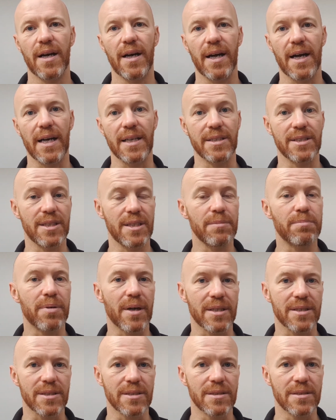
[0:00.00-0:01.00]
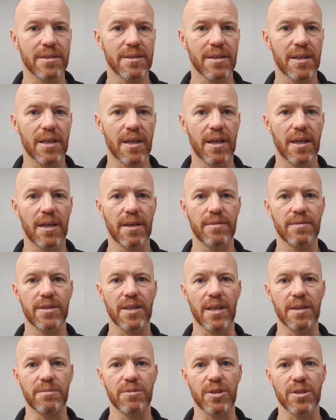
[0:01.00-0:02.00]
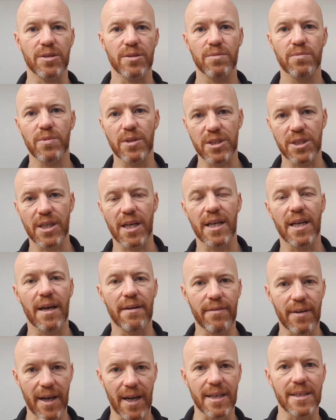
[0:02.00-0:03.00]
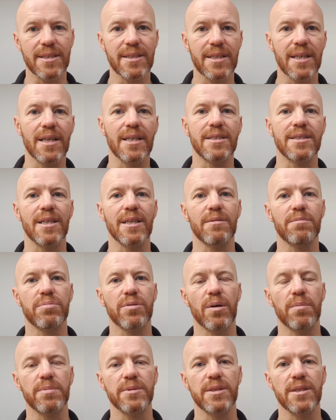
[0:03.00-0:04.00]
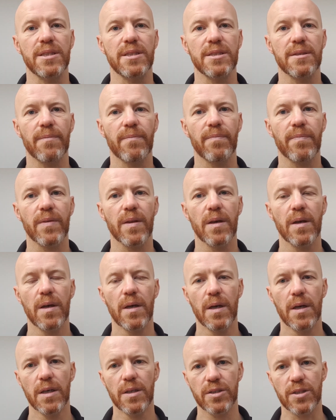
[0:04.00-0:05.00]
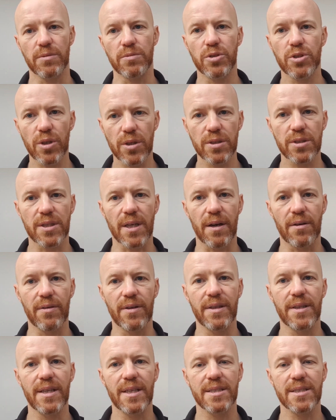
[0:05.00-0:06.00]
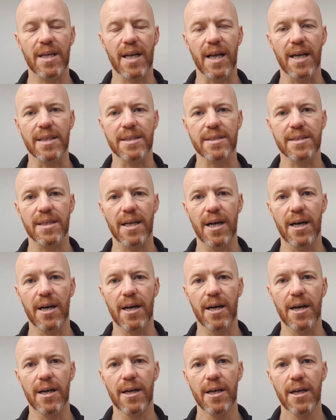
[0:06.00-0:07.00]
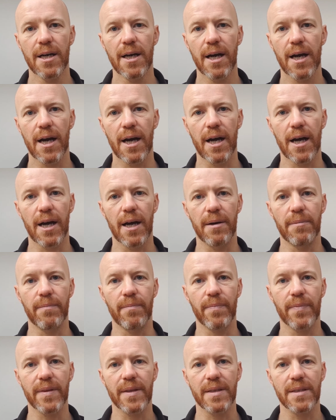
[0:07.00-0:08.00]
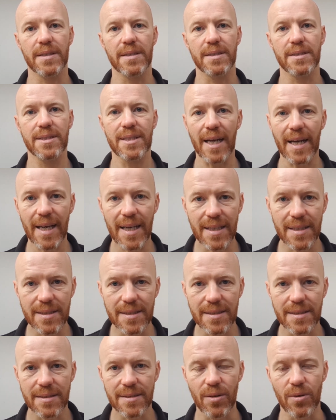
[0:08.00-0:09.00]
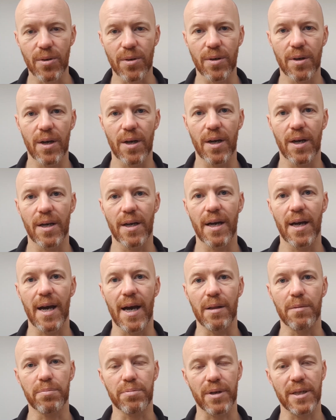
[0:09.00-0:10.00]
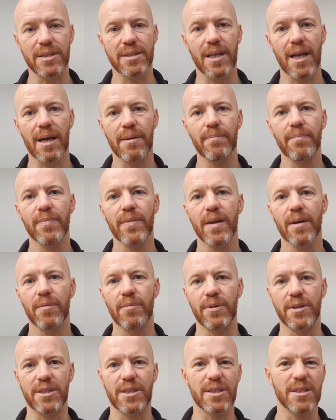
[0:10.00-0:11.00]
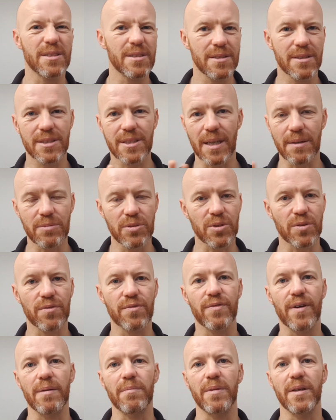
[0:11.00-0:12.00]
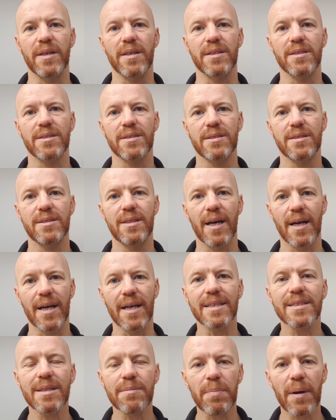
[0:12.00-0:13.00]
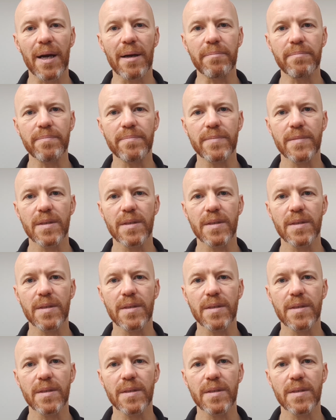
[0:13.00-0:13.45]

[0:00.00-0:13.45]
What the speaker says: antidepressant type drugs, which can have anxiolytic properties. So drugs that are in this class are Xanax or alprazolam, which is the same sort of family as diazepam.